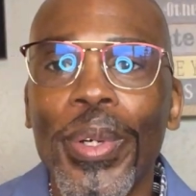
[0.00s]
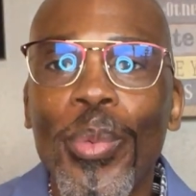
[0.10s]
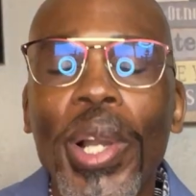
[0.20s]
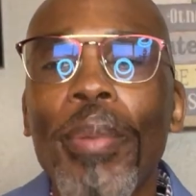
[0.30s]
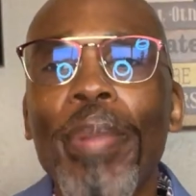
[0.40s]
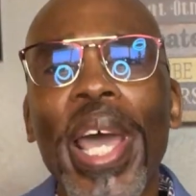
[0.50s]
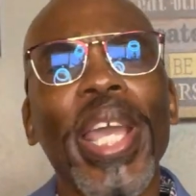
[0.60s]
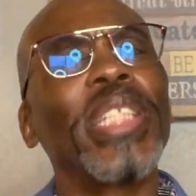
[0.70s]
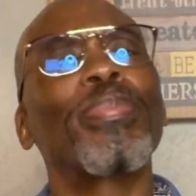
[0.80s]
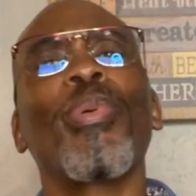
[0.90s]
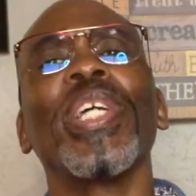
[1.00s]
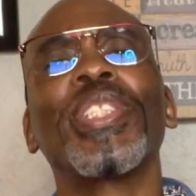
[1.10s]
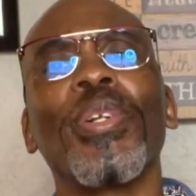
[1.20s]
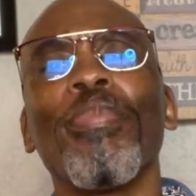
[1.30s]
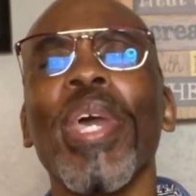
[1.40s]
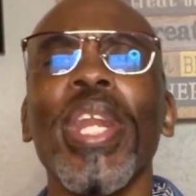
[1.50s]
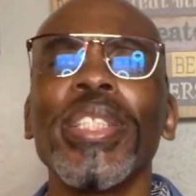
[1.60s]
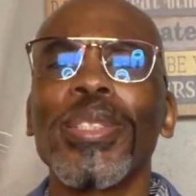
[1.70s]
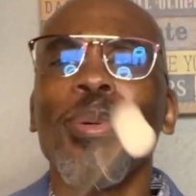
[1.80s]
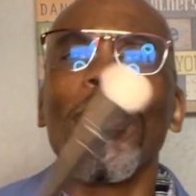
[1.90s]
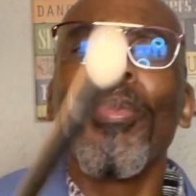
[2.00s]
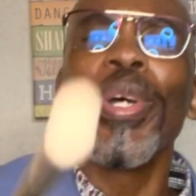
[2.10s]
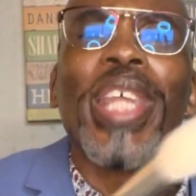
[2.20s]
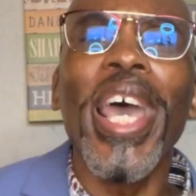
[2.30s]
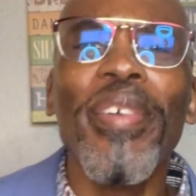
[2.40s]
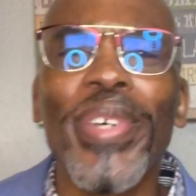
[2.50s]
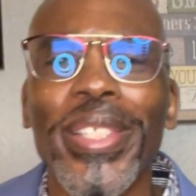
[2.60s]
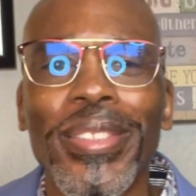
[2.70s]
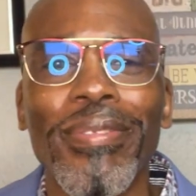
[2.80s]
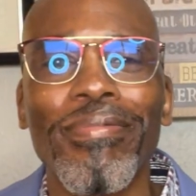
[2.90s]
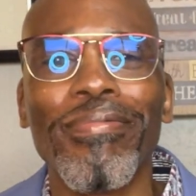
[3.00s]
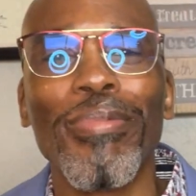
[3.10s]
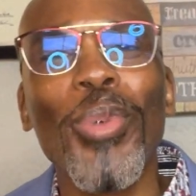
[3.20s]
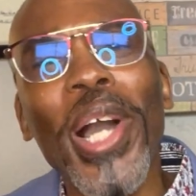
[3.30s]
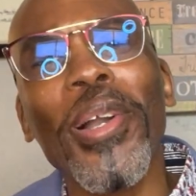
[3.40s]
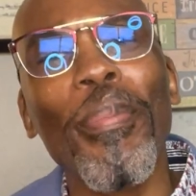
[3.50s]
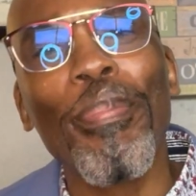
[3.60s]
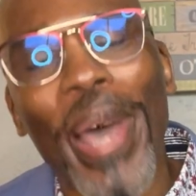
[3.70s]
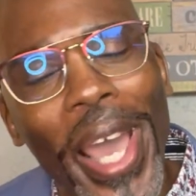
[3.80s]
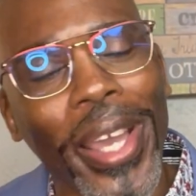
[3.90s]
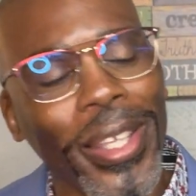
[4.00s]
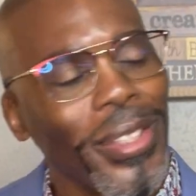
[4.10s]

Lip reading: Welcome back, Inspirational Minutes with David. Welcome back.